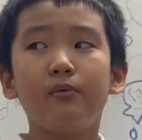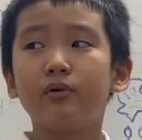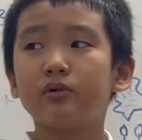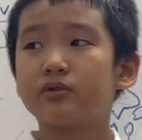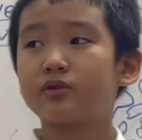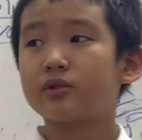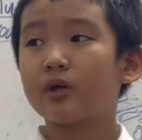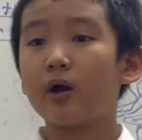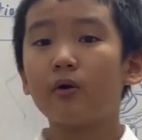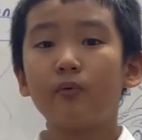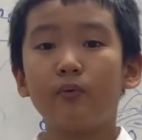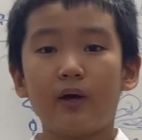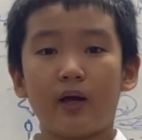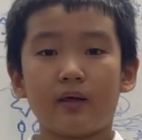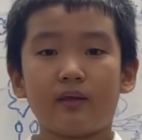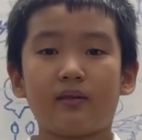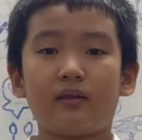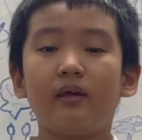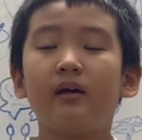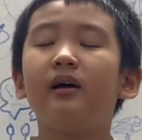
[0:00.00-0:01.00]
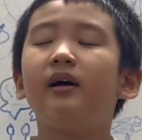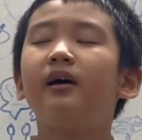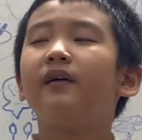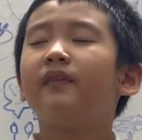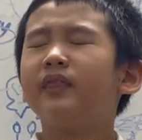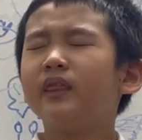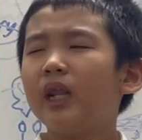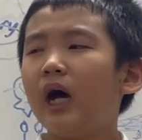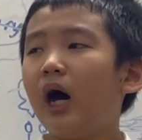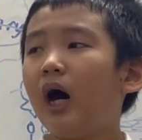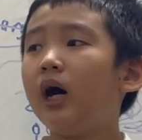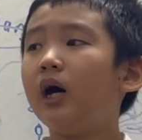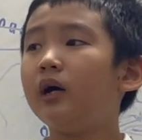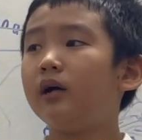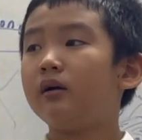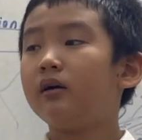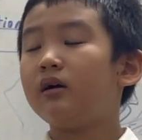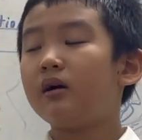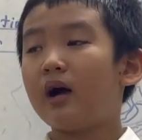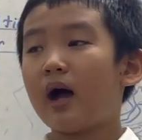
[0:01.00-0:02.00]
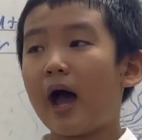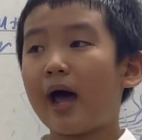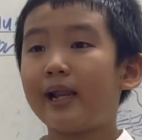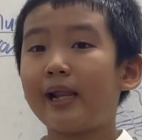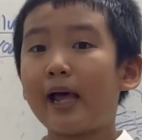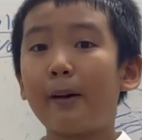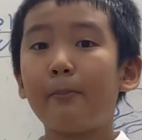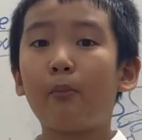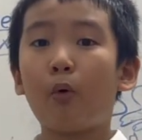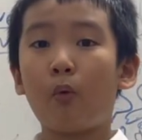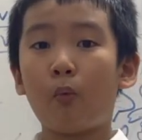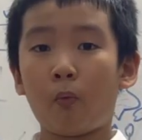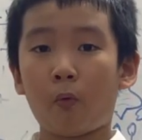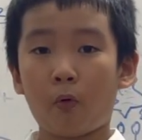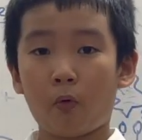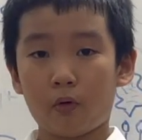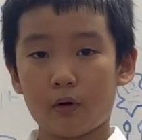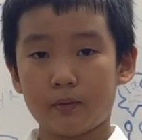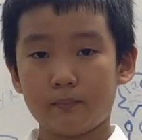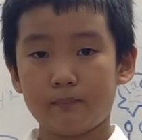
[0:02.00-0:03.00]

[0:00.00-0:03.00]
will start with the Alamo War.